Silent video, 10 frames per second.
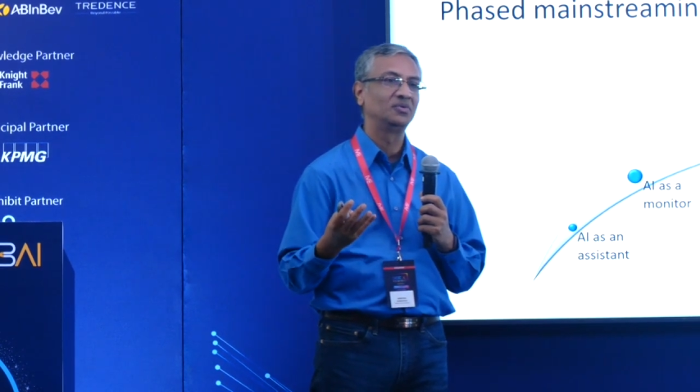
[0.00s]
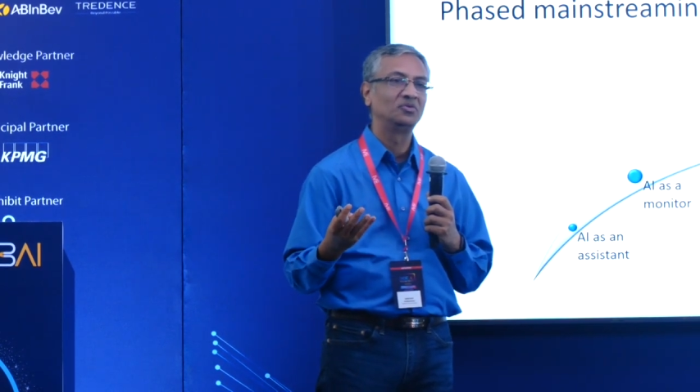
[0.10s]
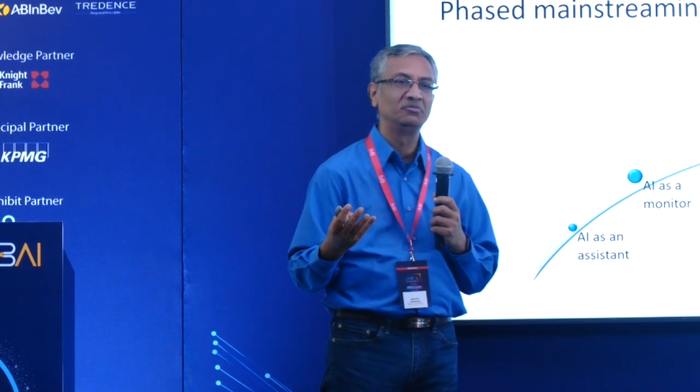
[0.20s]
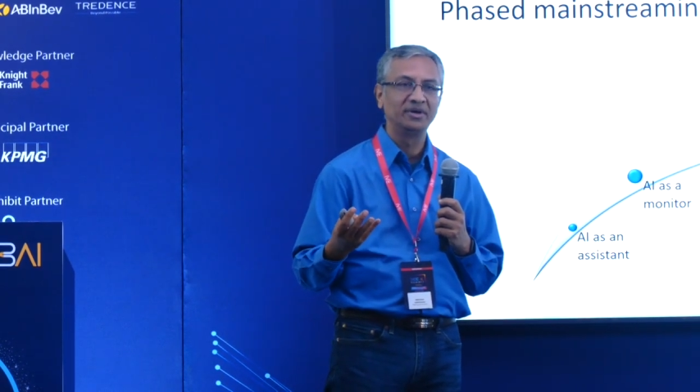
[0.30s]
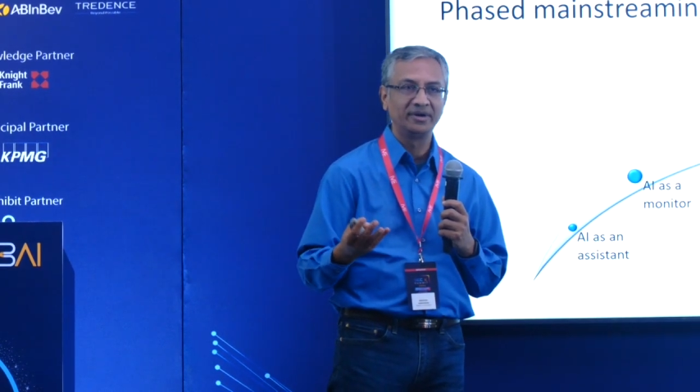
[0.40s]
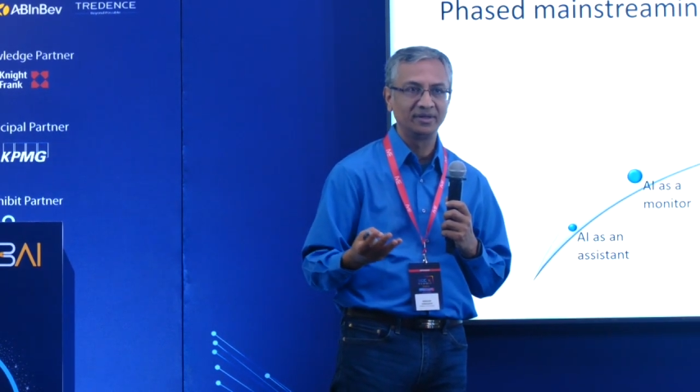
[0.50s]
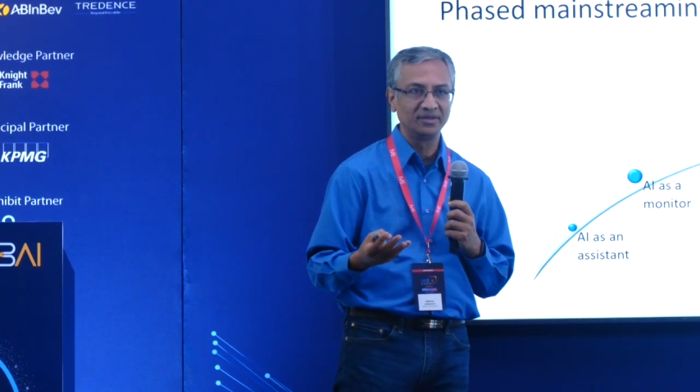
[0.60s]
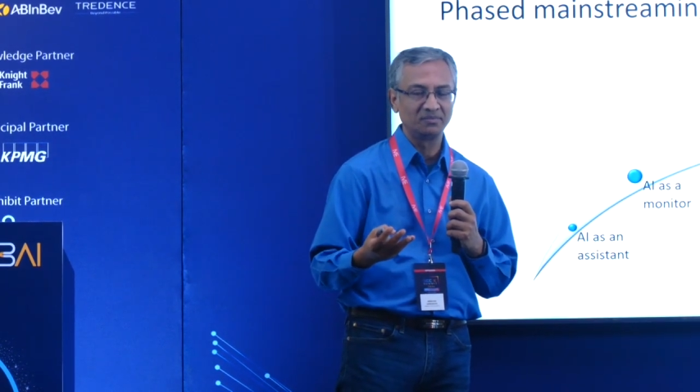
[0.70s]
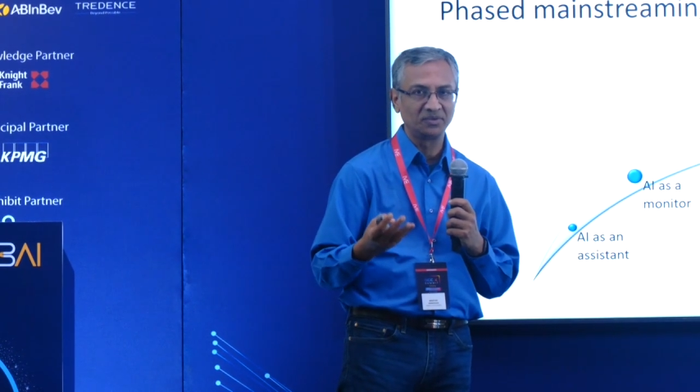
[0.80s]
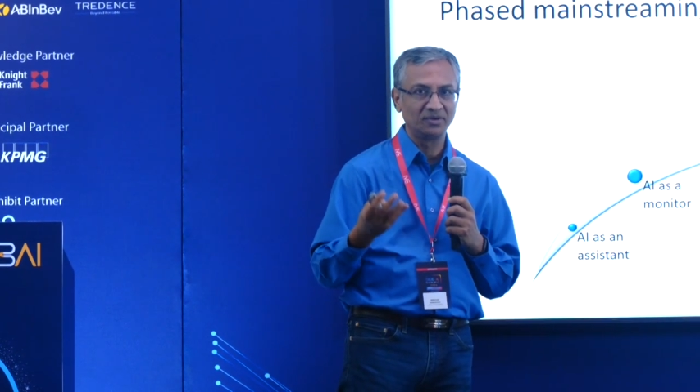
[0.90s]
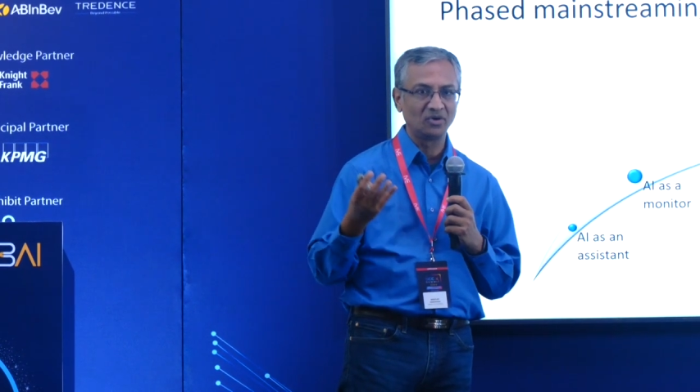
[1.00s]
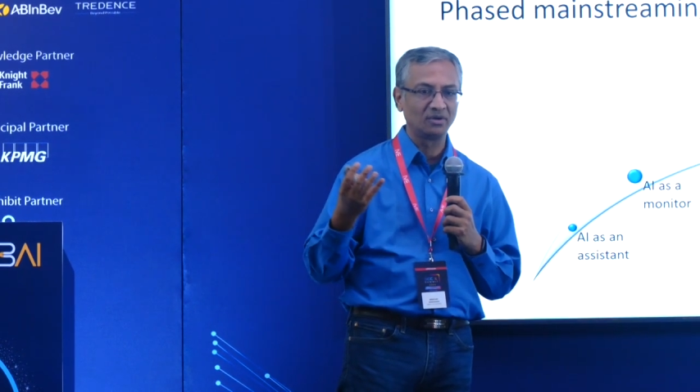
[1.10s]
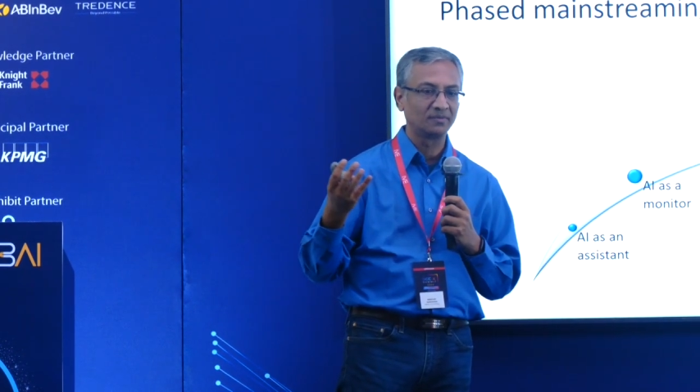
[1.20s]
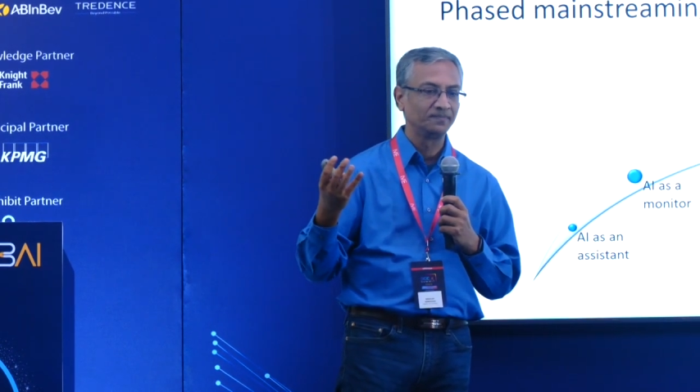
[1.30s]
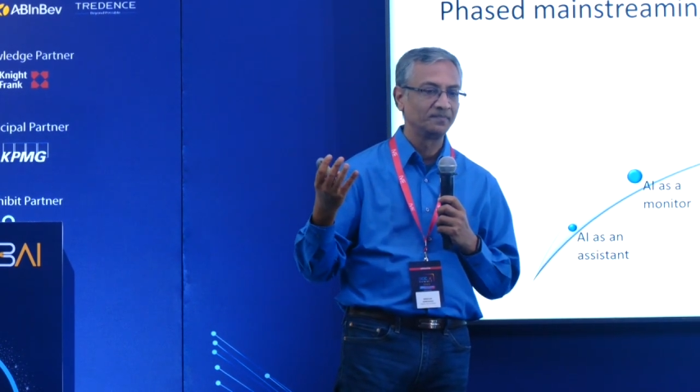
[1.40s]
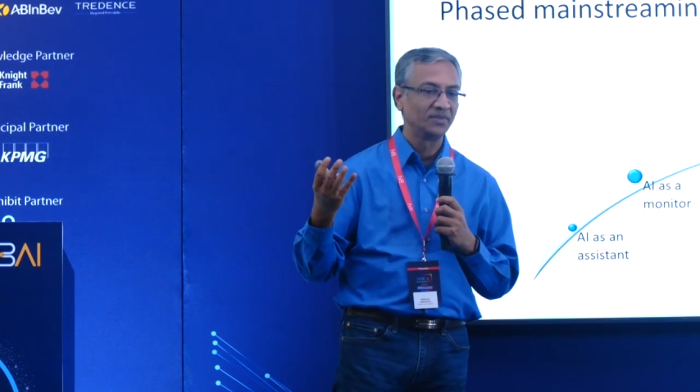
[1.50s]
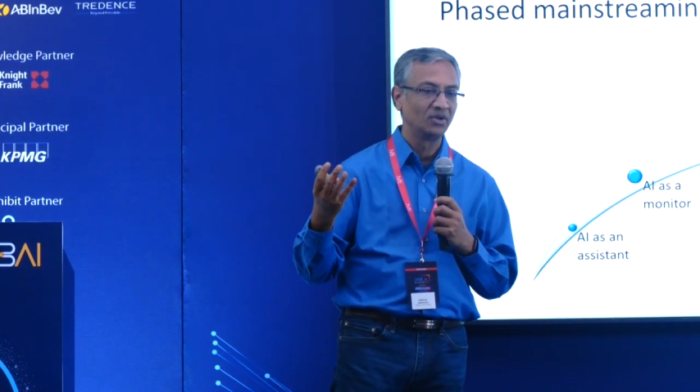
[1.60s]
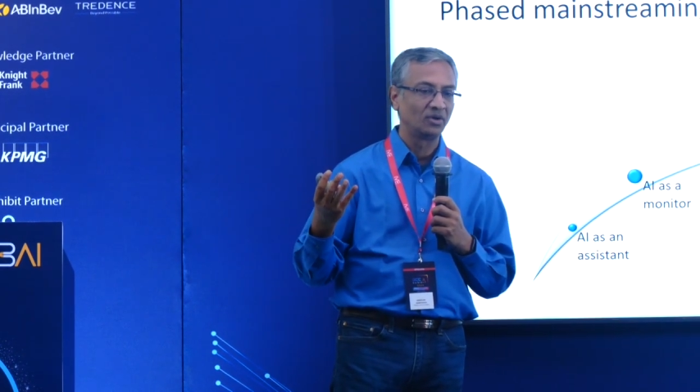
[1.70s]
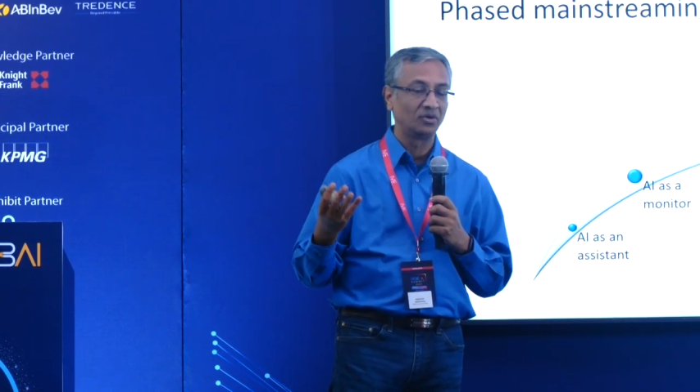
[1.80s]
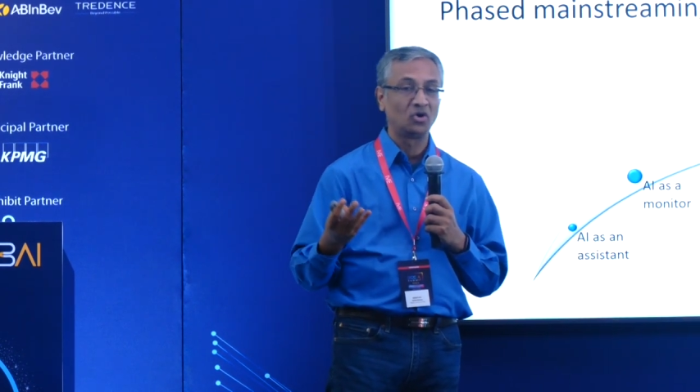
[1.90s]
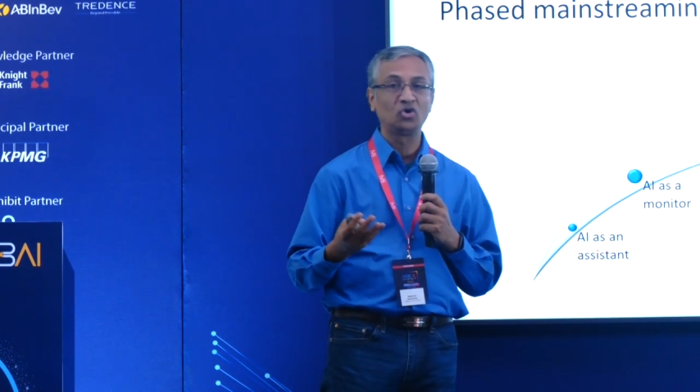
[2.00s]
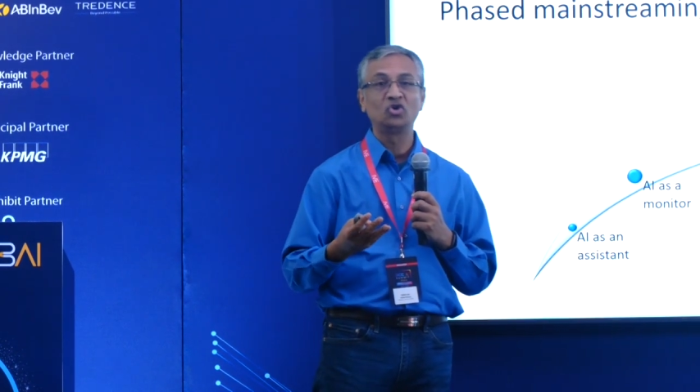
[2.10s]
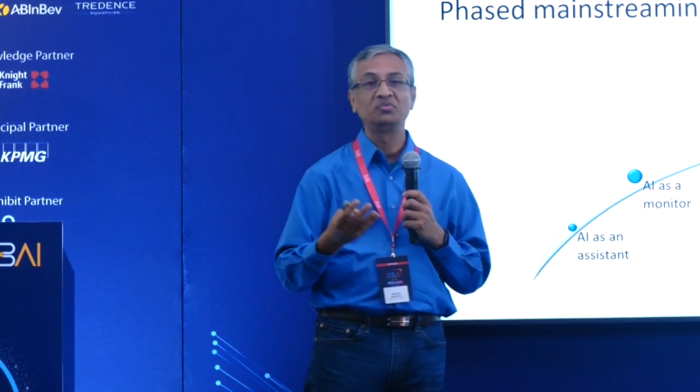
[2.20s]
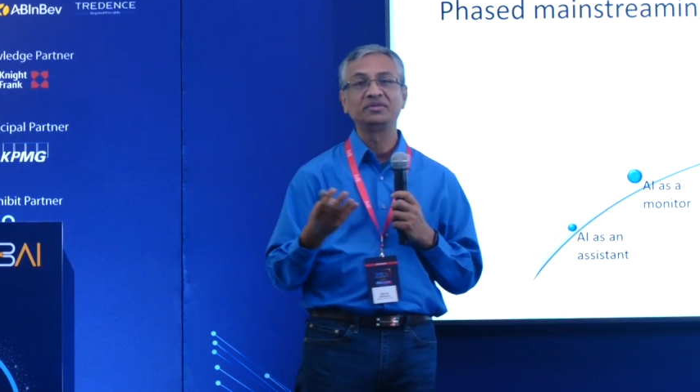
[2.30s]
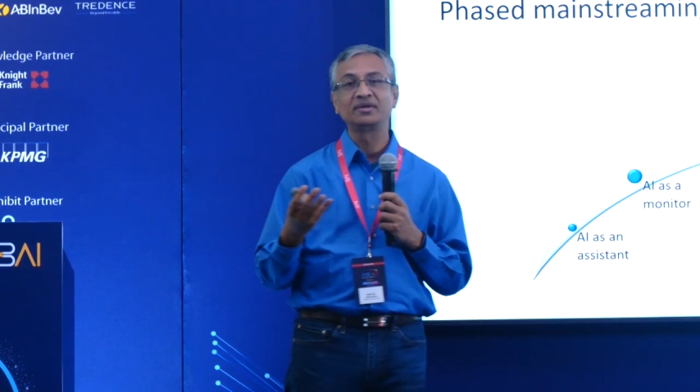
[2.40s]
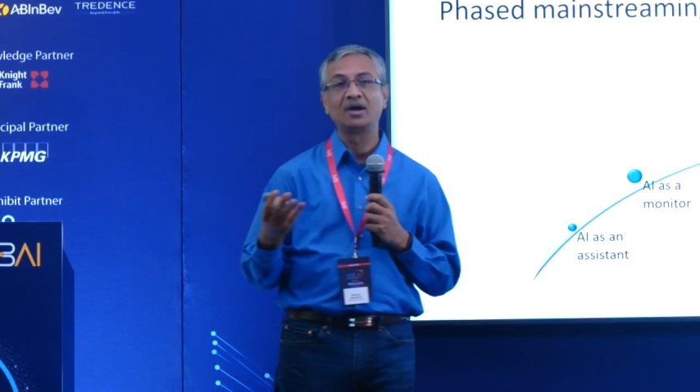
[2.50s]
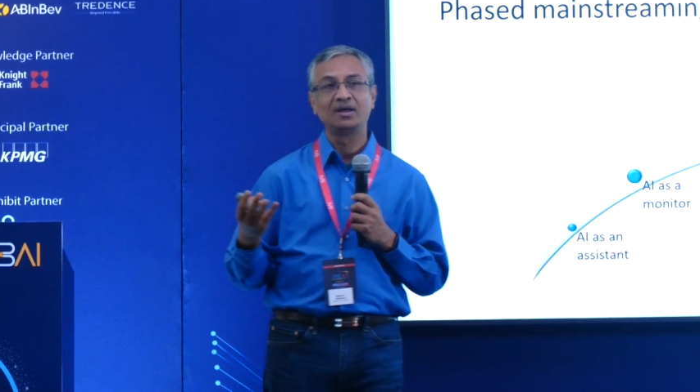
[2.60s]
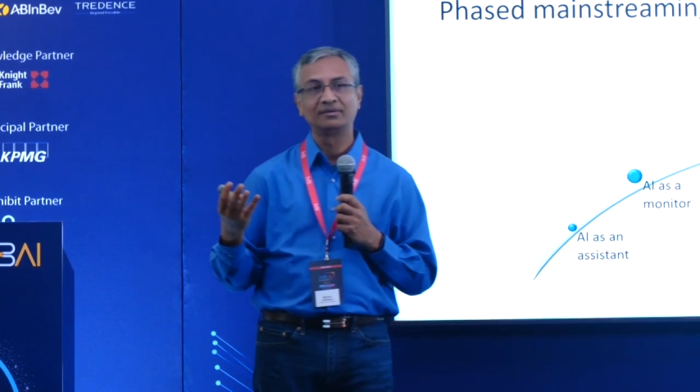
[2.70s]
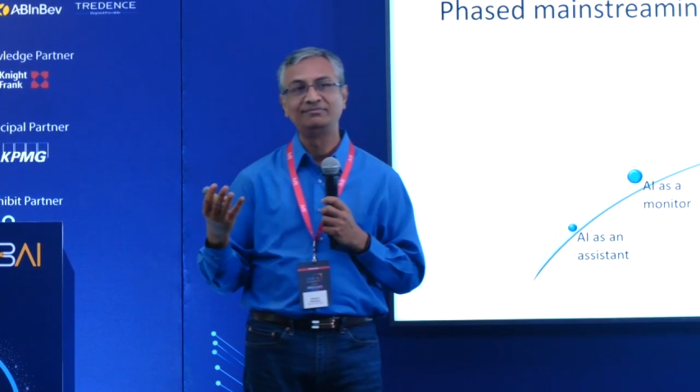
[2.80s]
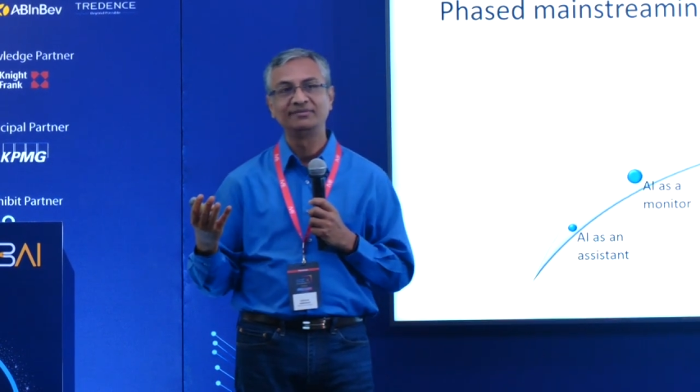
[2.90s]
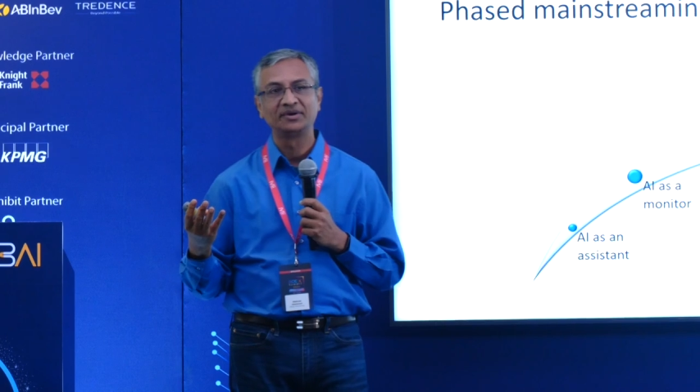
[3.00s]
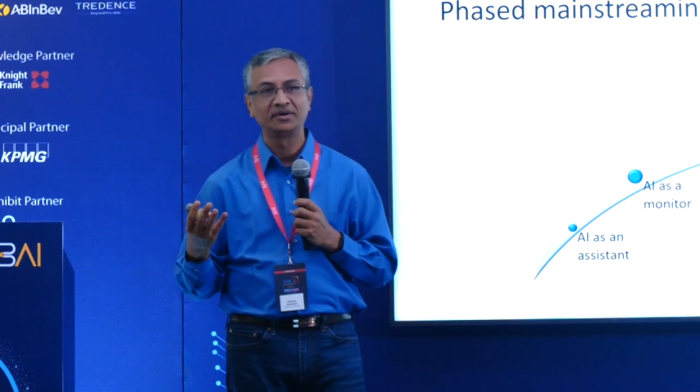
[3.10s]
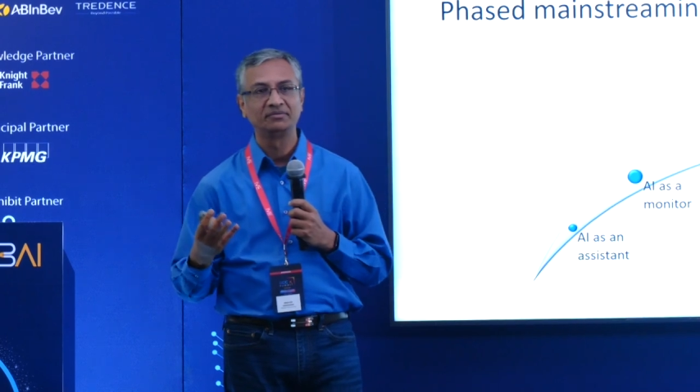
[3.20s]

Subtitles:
could be a great example, or an autonomous car. Right?